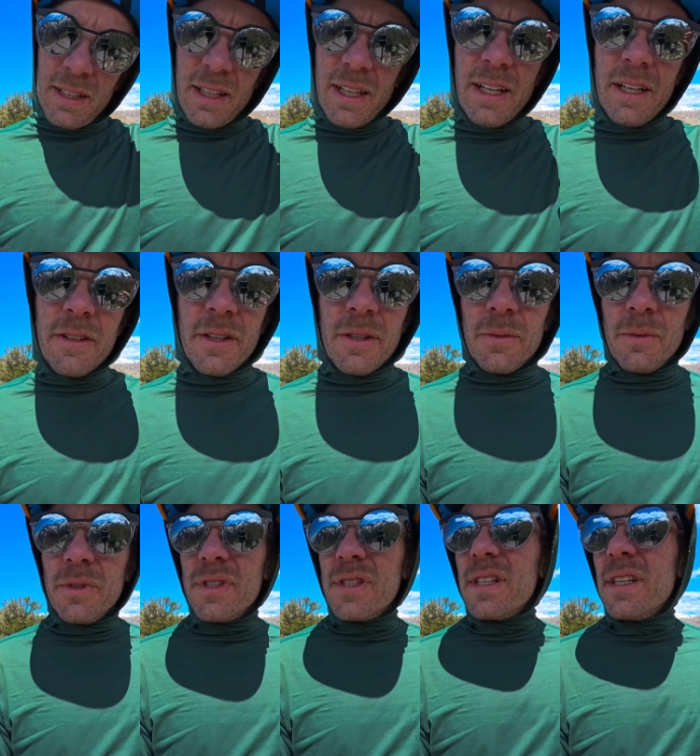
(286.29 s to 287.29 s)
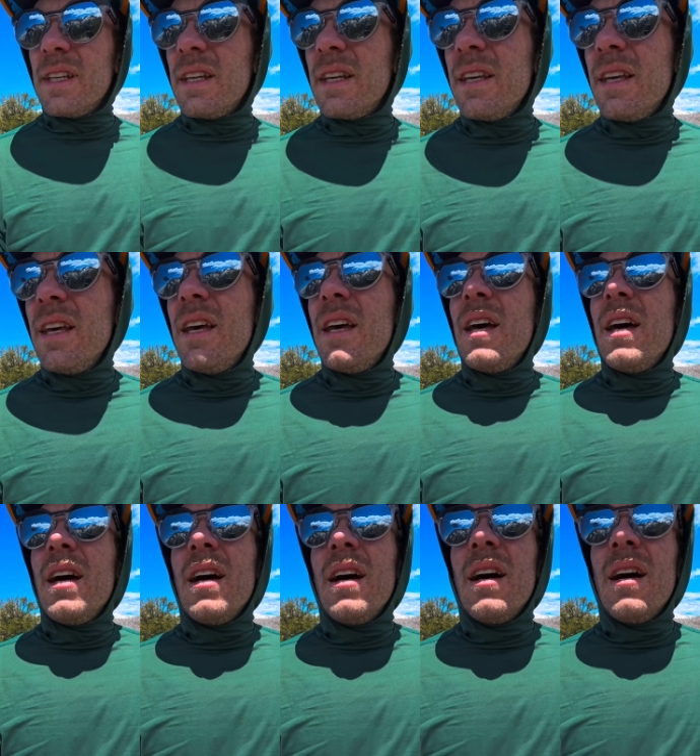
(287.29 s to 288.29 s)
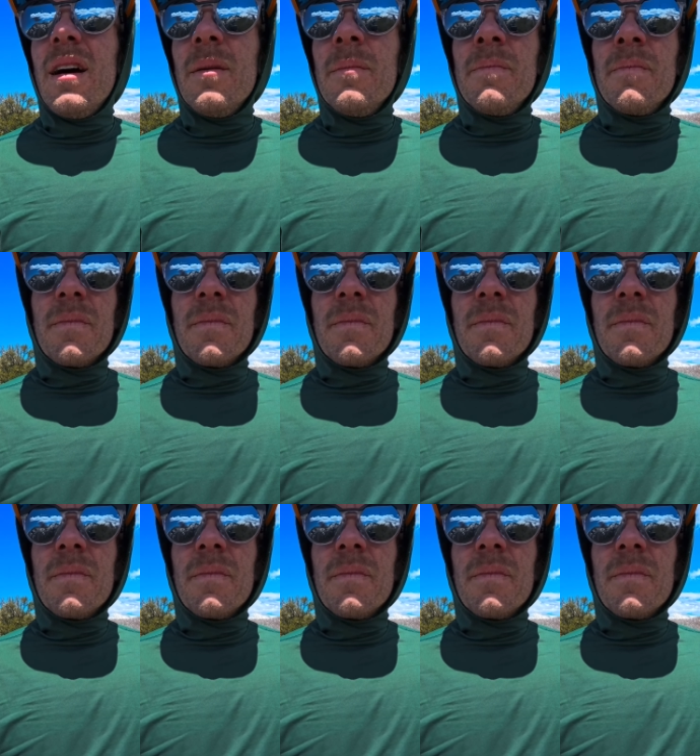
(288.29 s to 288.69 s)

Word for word: I don't know. We'll see. Um,